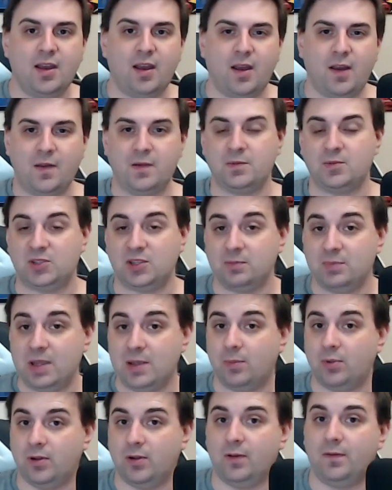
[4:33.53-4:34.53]
Um, some
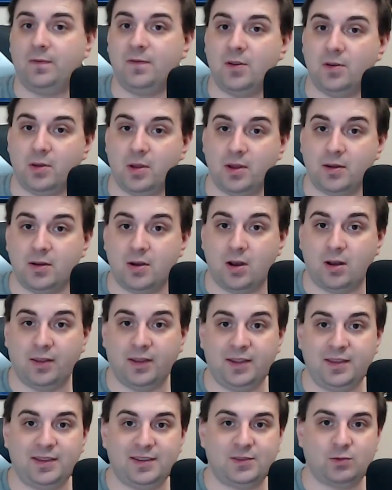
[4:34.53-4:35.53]
people are uh,
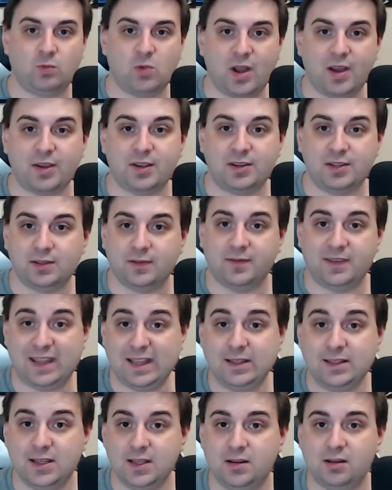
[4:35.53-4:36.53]
calling this rise of
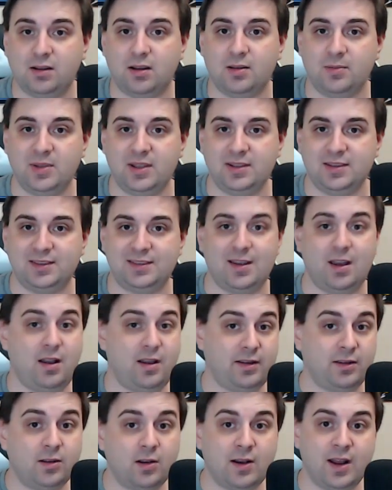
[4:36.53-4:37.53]
indie comics the
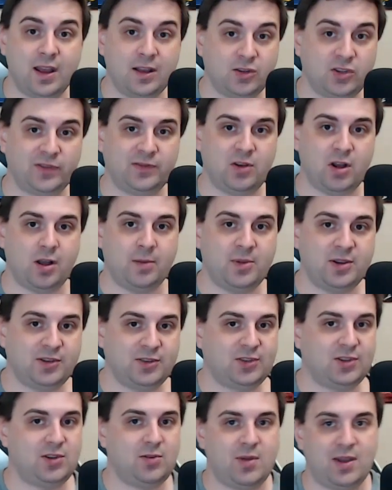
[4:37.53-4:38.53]
Iron Age of comics.
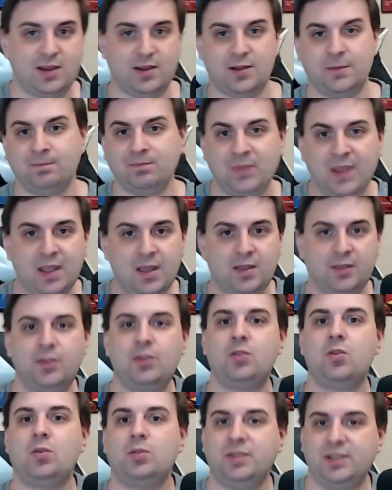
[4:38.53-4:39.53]
So you had the
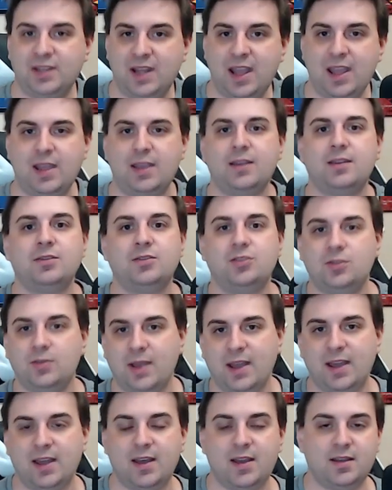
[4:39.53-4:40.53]
Golden Age, you
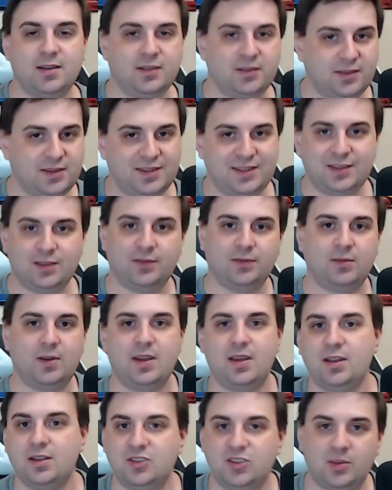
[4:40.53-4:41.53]
had the Silver
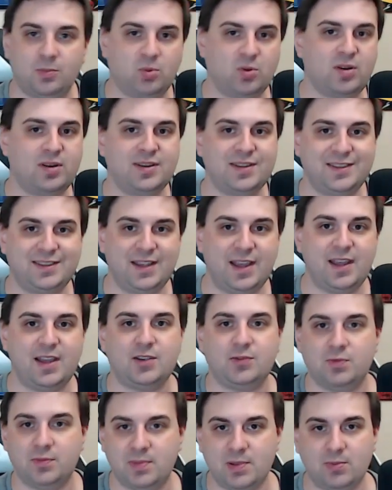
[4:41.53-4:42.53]
Age, the Bronze Age,
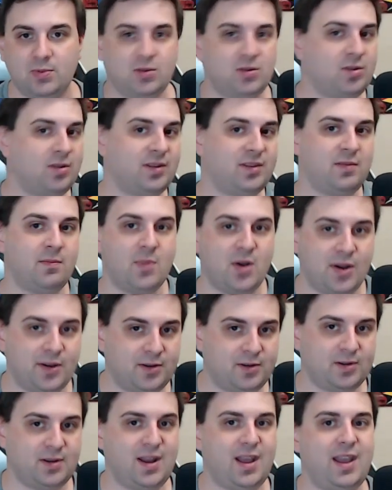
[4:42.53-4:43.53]
what people are calling the
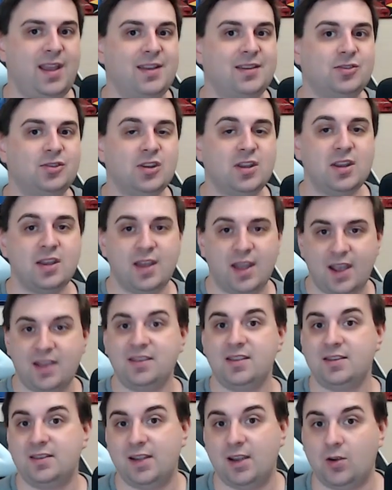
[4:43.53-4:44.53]
Modern Age, and
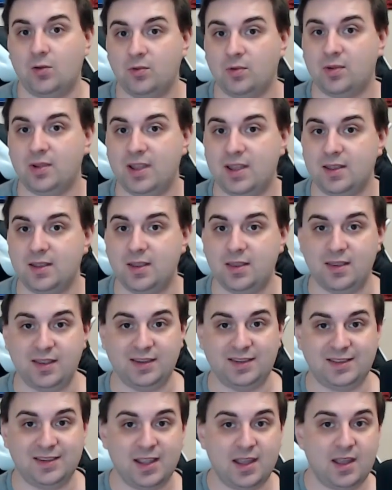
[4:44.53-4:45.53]
then now we're in
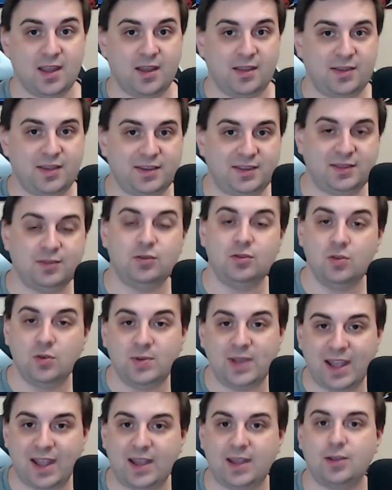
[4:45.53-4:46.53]
this this new
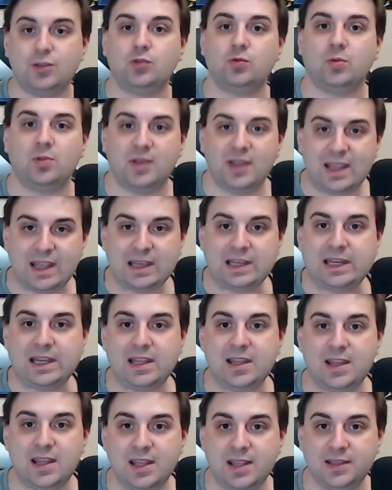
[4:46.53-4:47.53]
age where
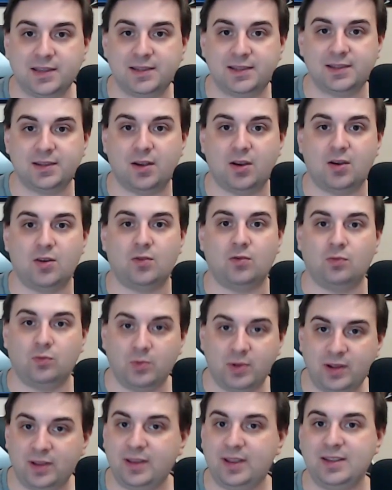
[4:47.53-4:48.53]
indies are
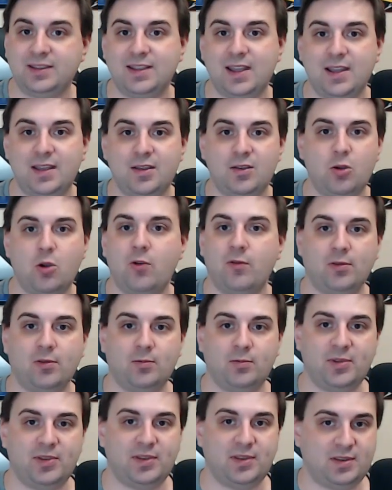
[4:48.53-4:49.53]
really taking over
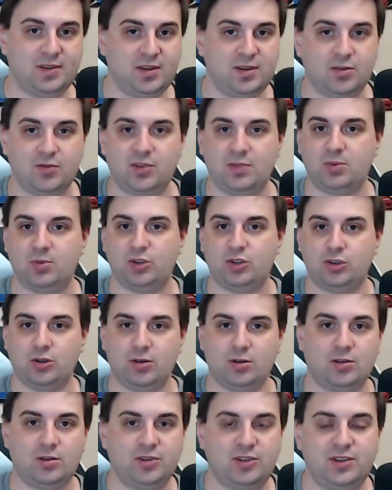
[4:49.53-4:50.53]
with the you know the
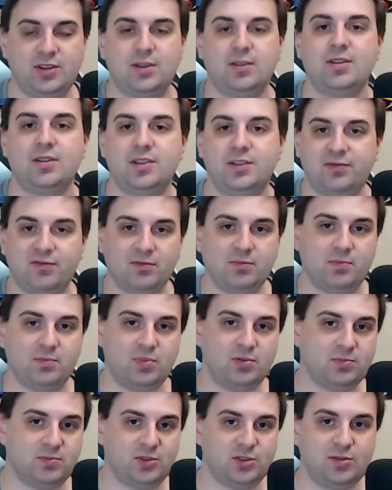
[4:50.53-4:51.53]
Berserker series from
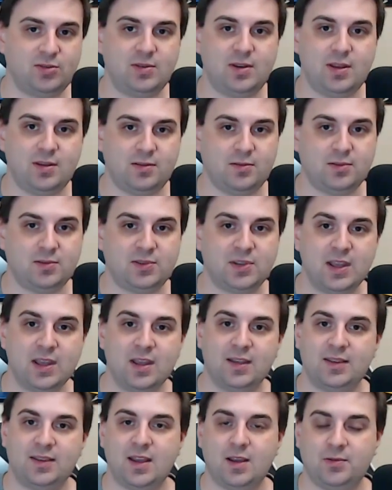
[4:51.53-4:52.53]
Boom Studios.
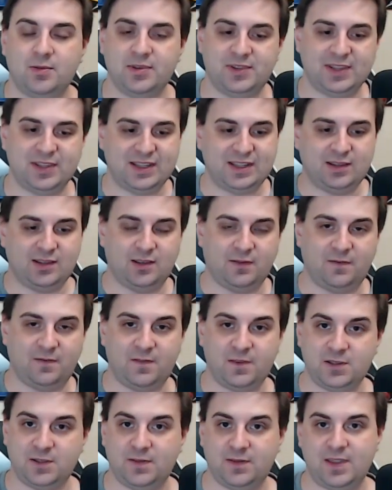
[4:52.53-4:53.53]
That was in, the
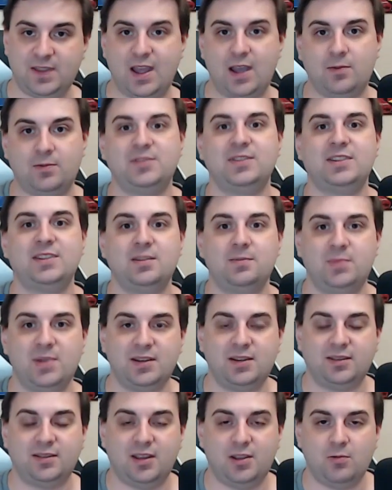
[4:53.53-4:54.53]
funds for that was
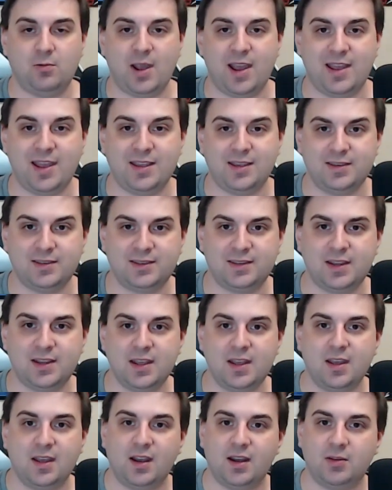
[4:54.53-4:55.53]
independently raised.
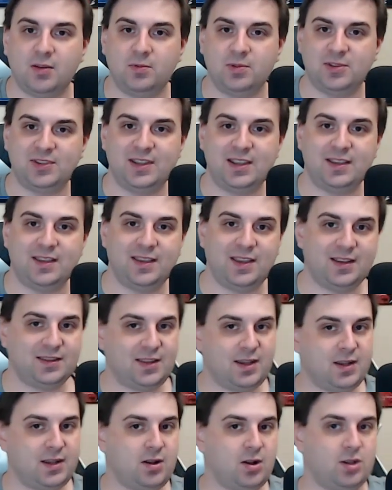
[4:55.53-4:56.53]
Uh, we're seeing things
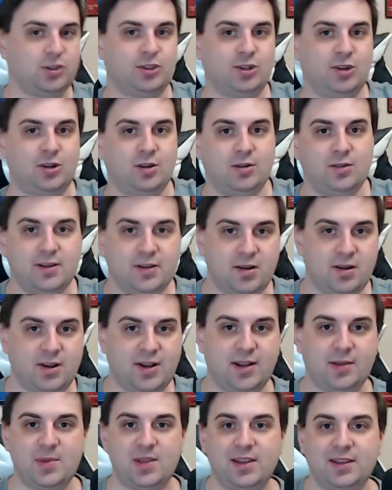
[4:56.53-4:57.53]
like Alterna
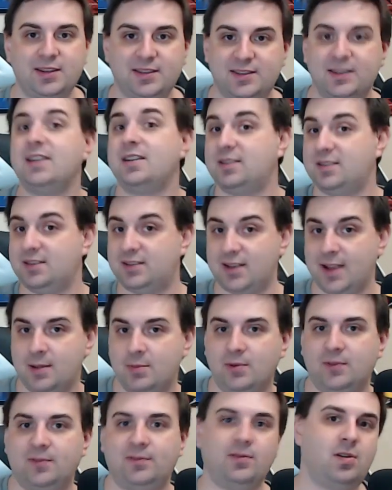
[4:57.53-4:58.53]
Comics, like
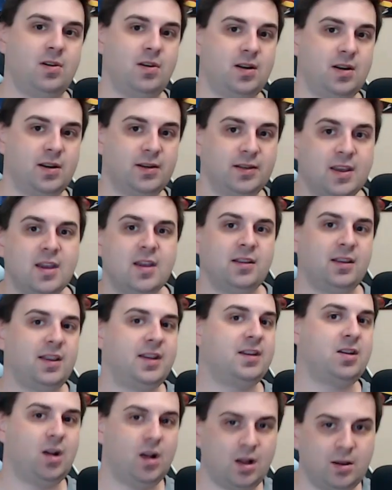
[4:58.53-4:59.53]
Cyberfrog, like
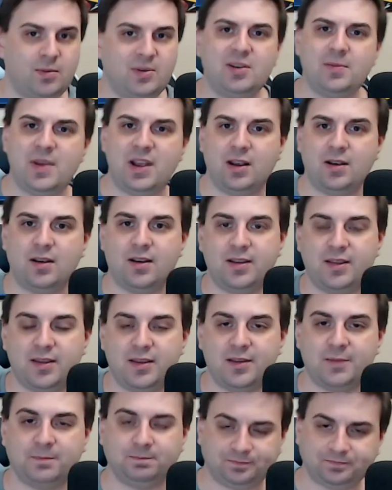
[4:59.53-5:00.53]
Common America.